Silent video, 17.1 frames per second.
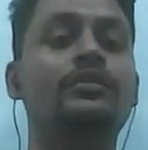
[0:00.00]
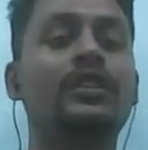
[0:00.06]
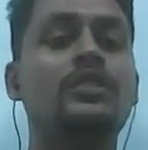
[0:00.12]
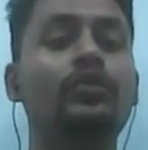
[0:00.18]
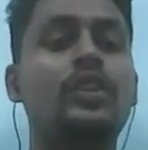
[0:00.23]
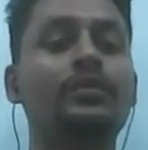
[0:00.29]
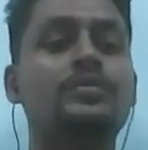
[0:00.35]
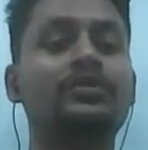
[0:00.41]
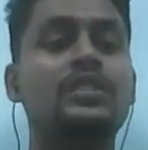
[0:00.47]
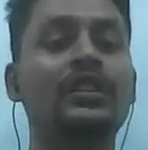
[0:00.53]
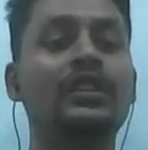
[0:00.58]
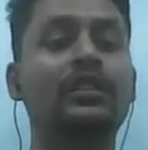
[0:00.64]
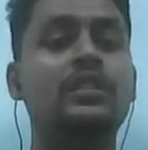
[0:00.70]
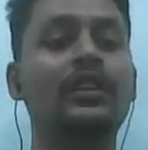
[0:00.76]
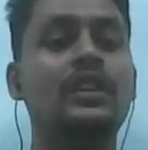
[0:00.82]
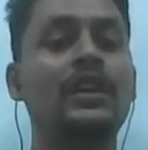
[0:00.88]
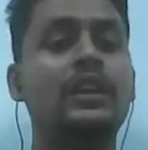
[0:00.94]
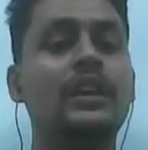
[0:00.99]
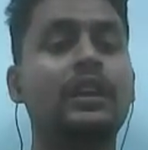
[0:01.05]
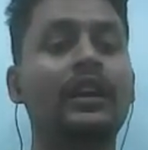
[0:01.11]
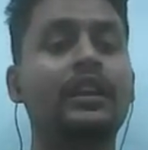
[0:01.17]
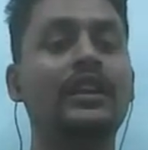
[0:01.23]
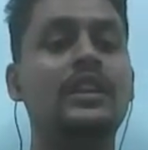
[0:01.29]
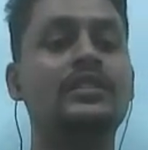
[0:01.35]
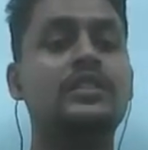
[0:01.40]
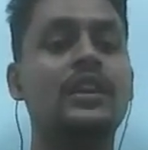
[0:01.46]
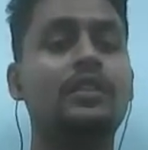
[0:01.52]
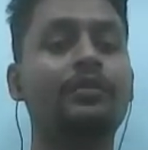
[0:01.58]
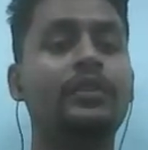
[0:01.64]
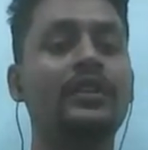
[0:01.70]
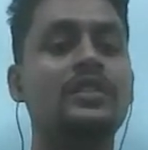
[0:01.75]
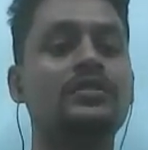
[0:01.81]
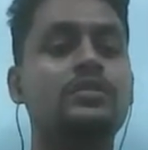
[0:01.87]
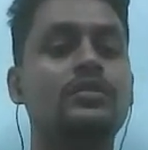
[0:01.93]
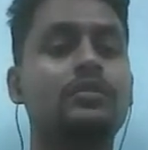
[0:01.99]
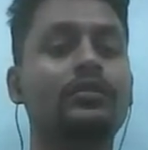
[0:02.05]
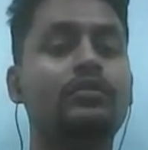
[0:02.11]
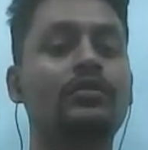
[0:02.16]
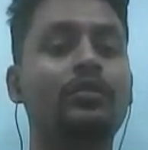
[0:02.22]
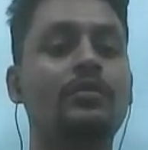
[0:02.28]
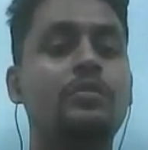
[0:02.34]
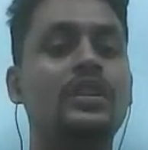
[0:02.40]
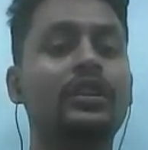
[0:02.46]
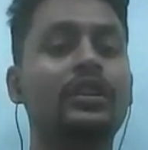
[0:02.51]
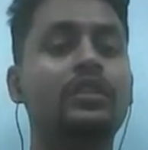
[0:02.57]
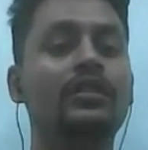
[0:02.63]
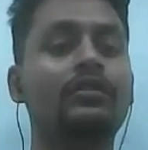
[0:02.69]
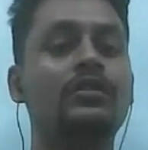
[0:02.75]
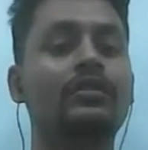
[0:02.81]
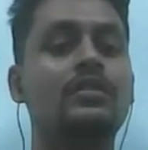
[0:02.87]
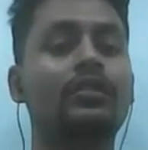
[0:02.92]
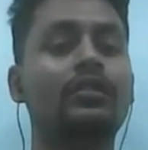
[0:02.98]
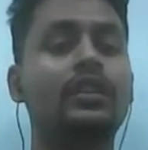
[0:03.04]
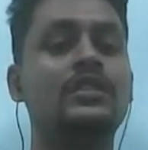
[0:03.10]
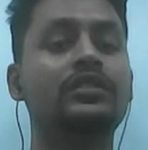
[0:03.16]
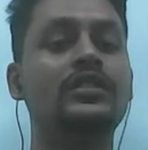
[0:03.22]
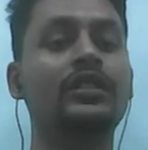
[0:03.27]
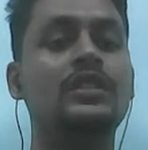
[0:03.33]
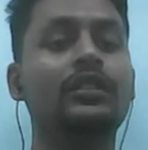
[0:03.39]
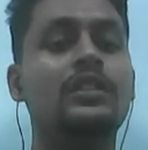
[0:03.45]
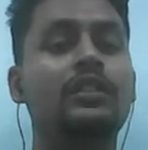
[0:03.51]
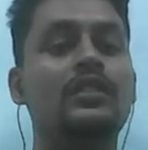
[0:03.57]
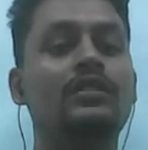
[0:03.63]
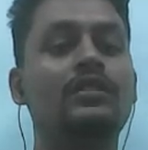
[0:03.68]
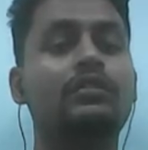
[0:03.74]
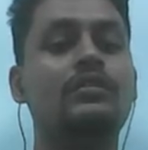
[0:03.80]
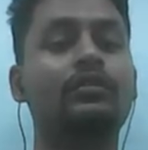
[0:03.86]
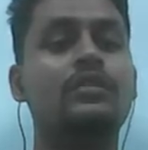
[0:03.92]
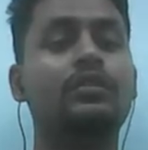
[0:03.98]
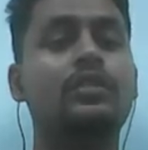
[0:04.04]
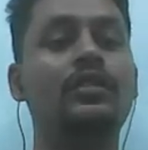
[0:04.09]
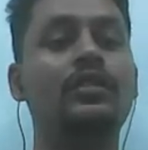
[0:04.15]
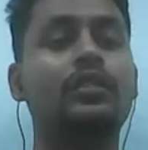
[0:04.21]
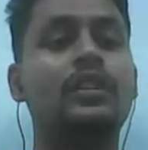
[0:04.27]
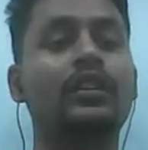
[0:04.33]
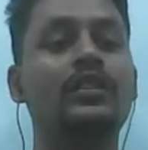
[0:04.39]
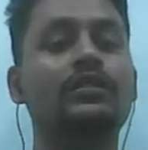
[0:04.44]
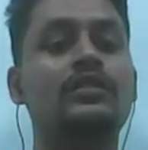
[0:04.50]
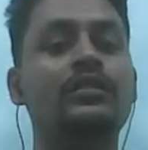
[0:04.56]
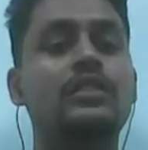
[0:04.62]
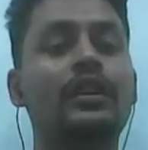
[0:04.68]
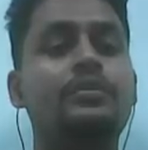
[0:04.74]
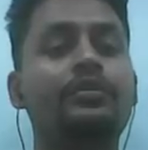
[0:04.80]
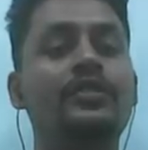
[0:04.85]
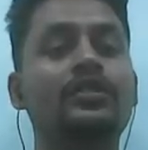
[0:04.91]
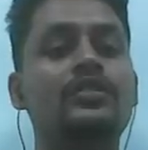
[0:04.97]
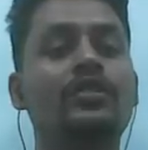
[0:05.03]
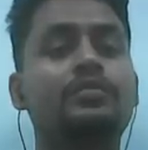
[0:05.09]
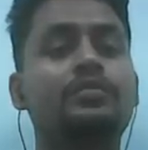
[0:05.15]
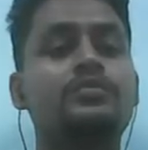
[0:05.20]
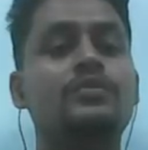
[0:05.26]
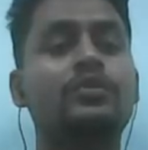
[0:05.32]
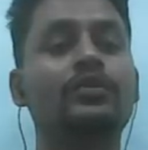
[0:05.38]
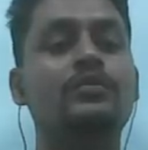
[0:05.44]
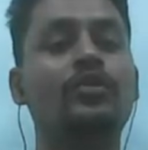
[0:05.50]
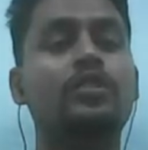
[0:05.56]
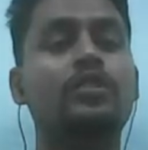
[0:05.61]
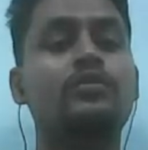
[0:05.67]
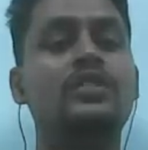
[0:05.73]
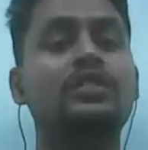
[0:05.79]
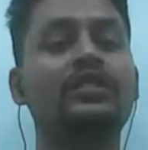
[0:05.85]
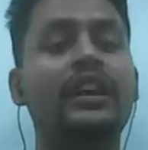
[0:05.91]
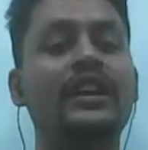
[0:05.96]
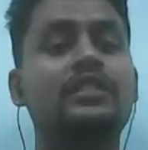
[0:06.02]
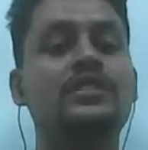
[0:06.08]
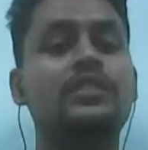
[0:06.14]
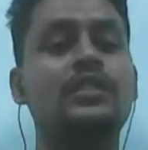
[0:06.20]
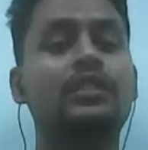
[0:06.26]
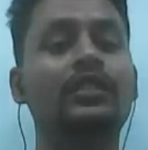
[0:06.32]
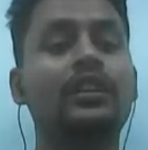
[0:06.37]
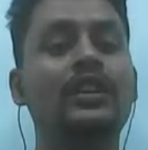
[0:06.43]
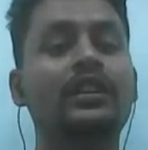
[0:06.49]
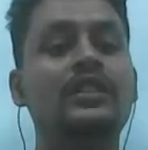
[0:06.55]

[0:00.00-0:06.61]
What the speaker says: But we have seen in a surface, normally let's say a physio molecule is Xe.